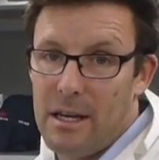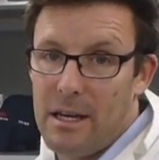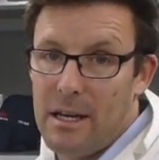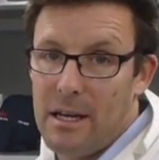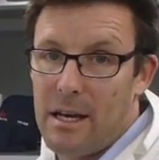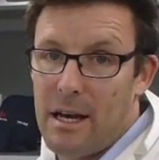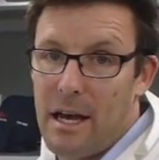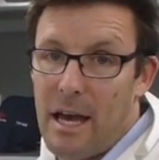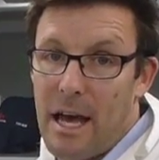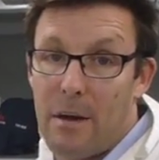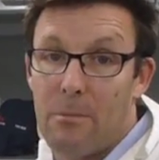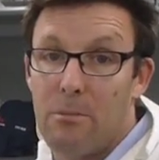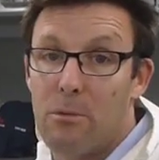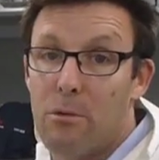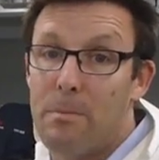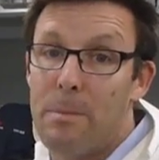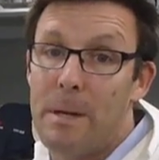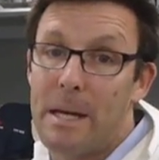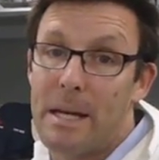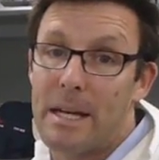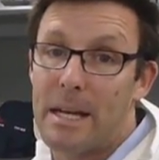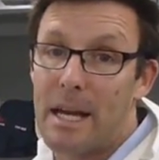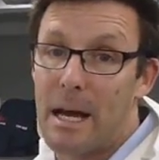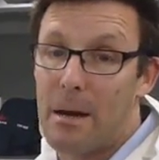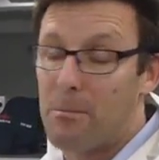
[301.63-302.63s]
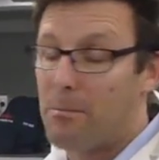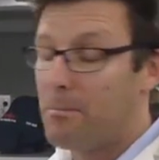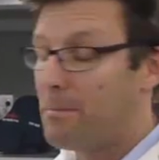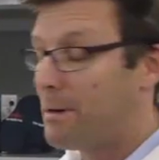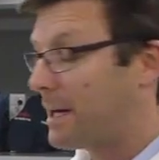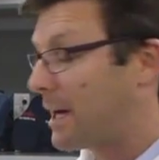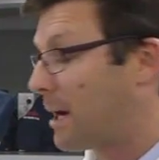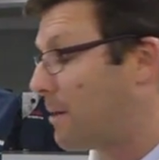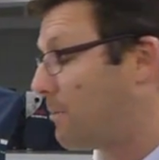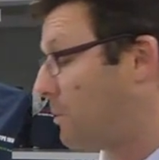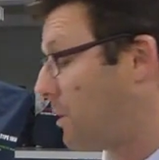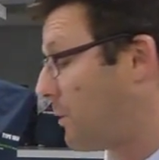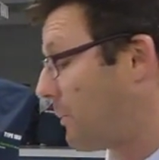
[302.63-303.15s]
and we'll pick
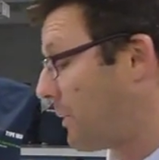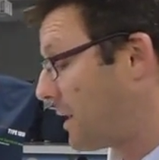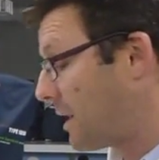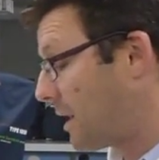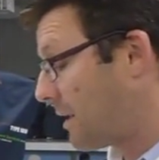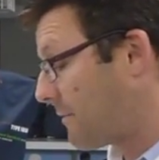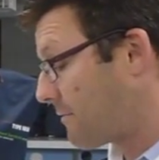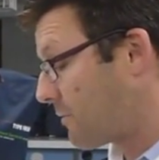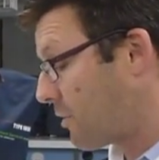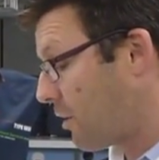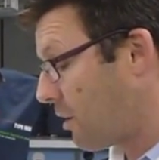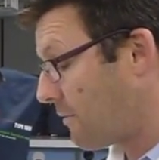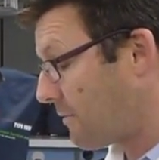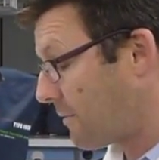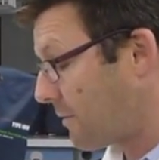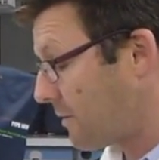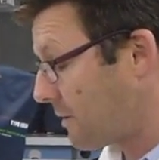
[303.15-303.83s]
up where we left off